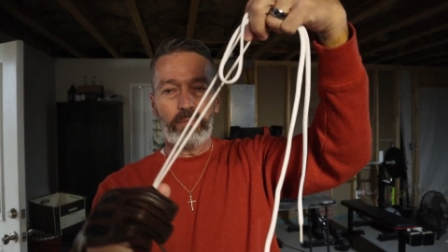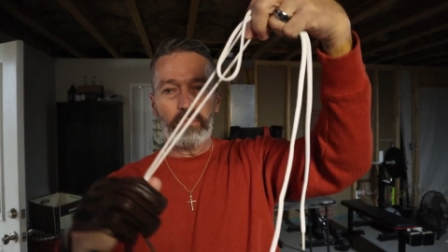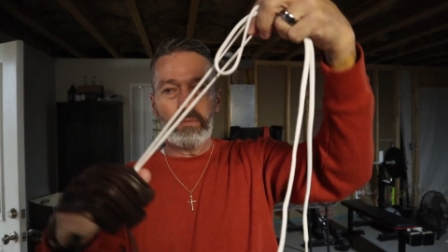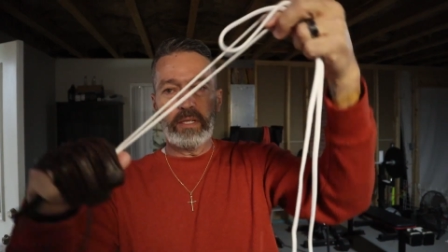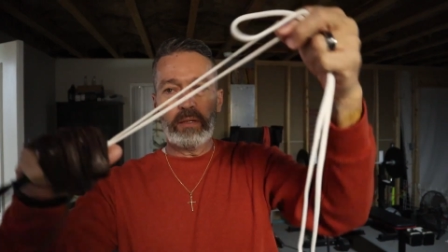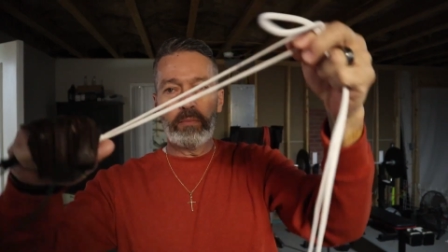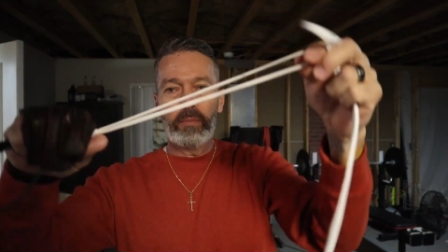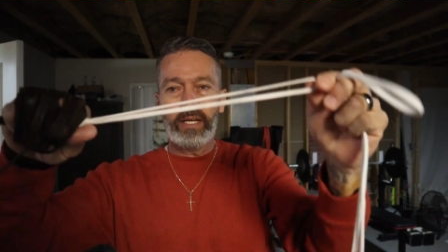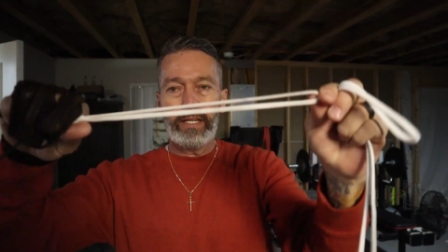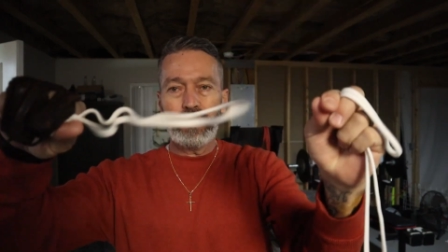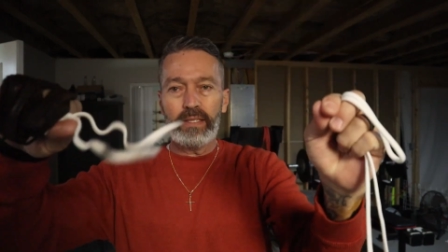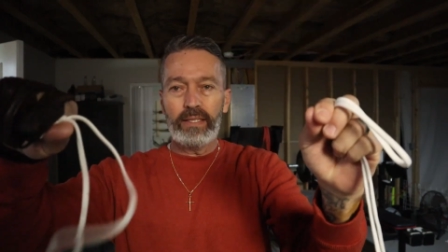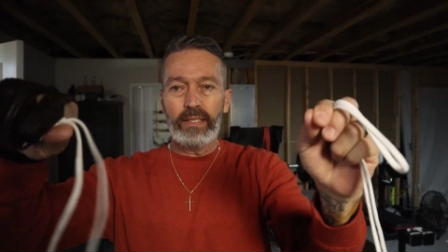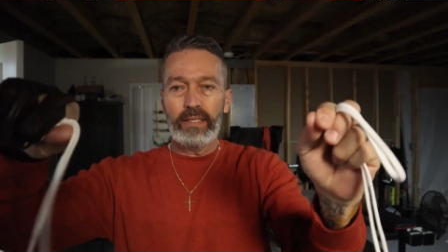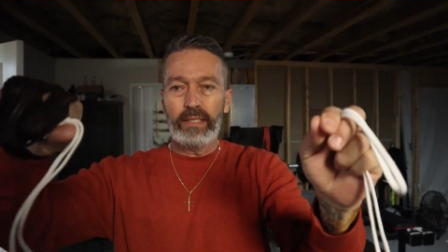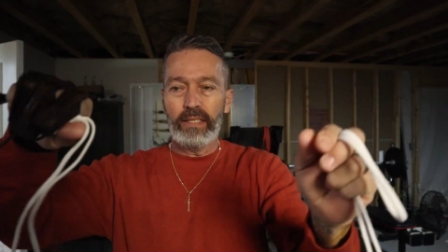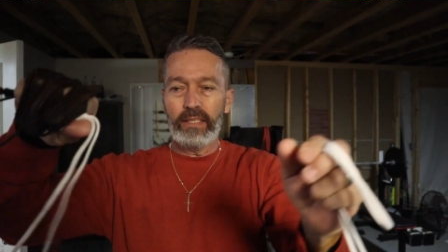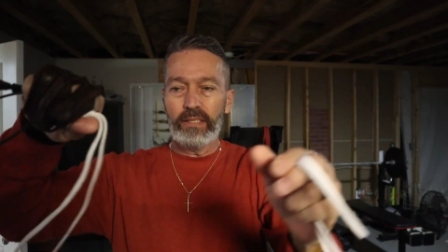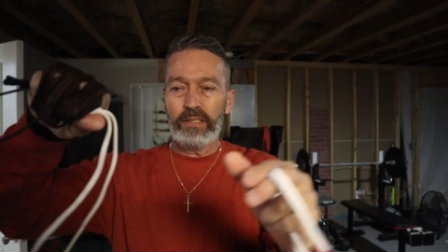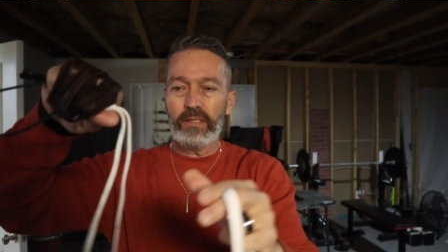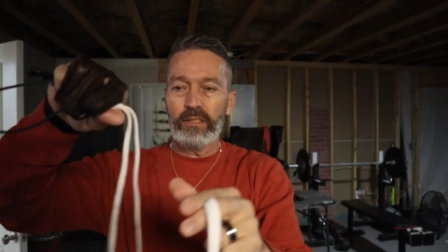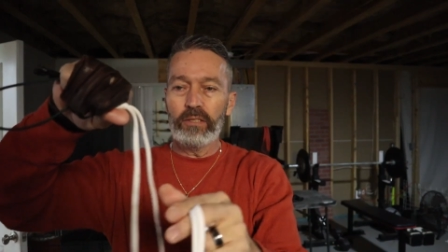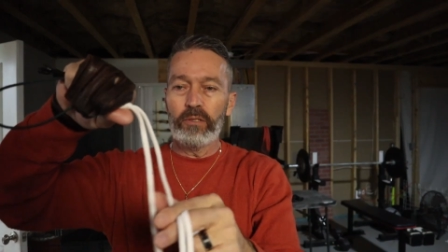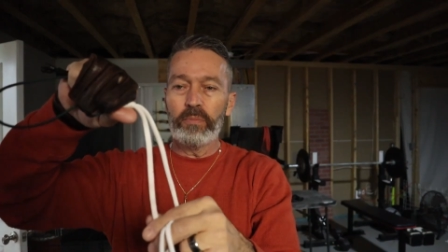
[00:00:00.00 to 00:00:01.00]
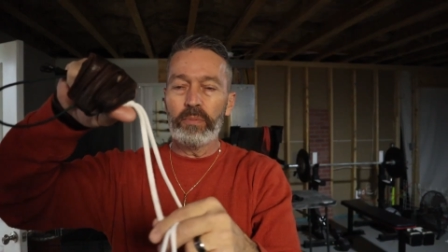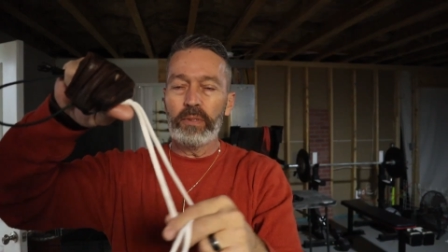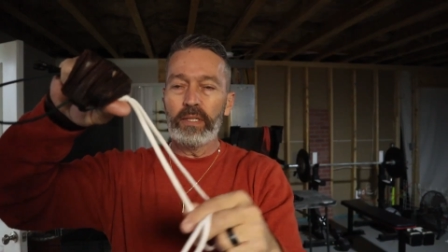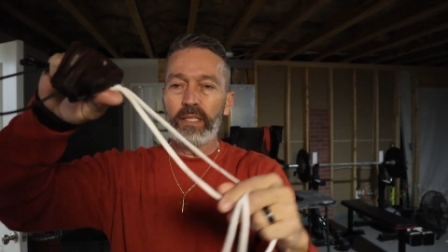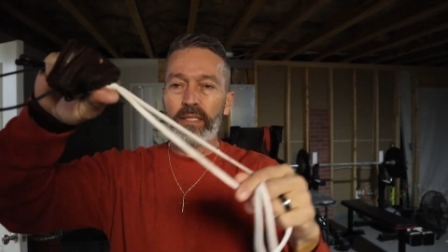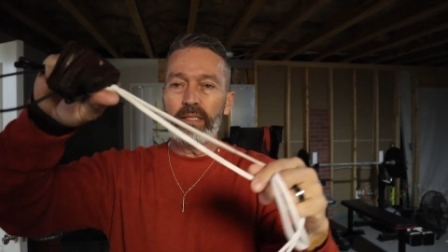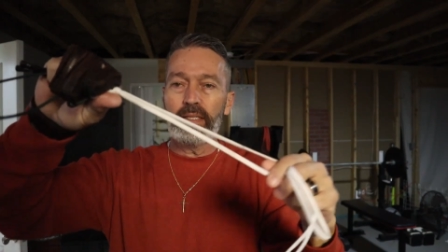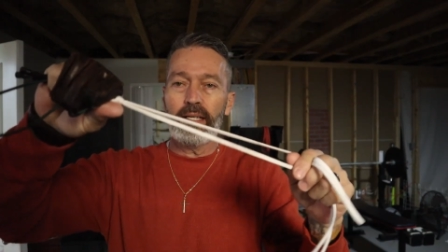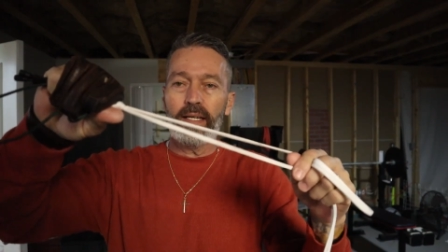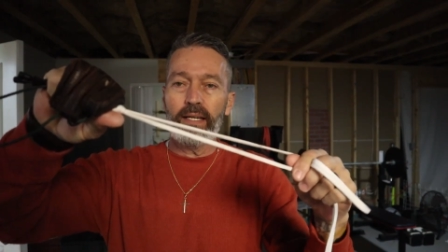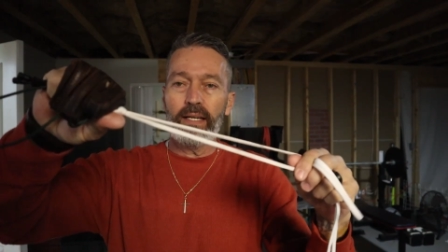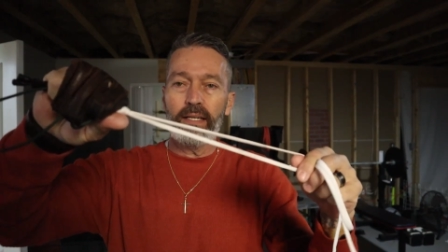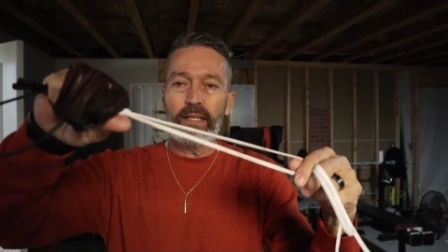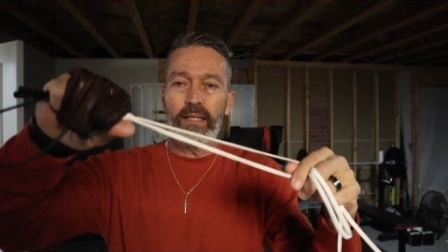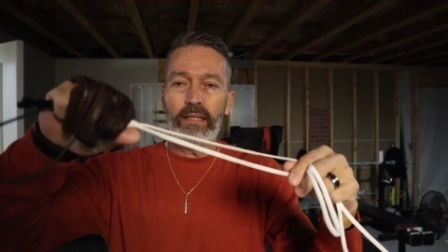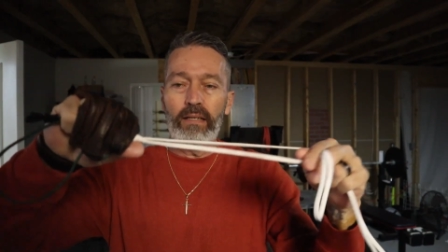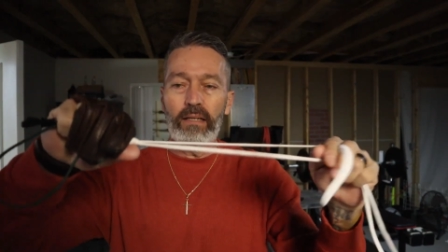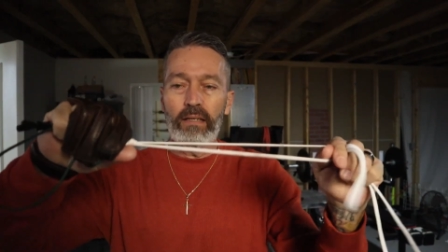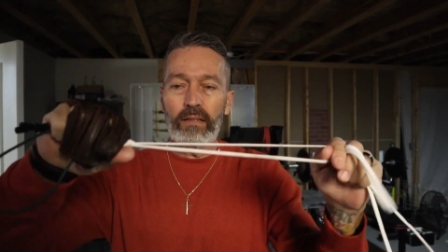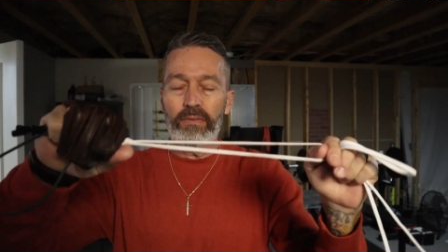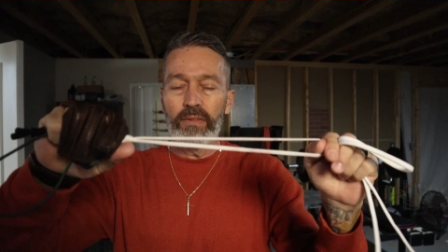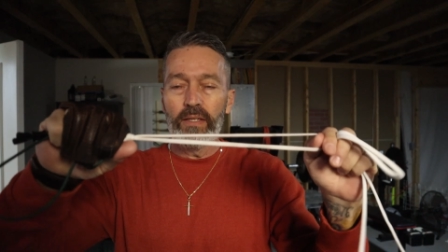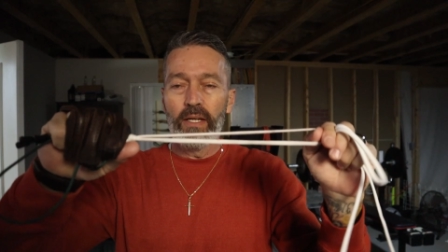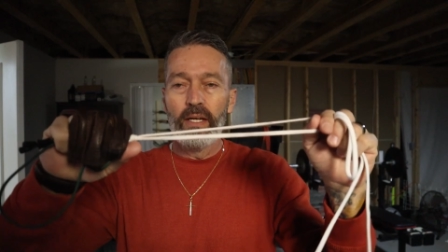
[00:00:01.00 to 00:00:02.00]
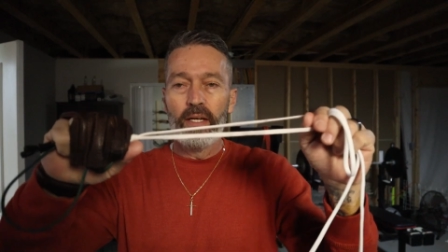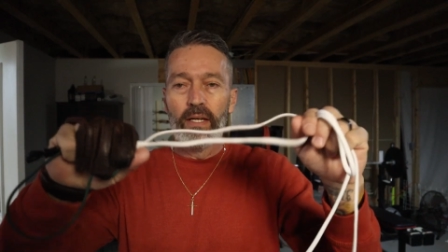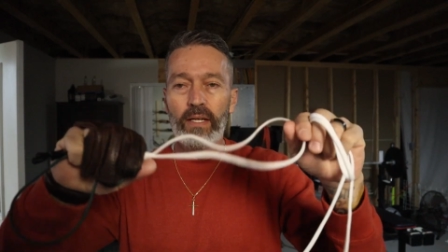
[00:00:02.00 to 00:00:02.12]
made about a 10-inch loop in it, tied it off,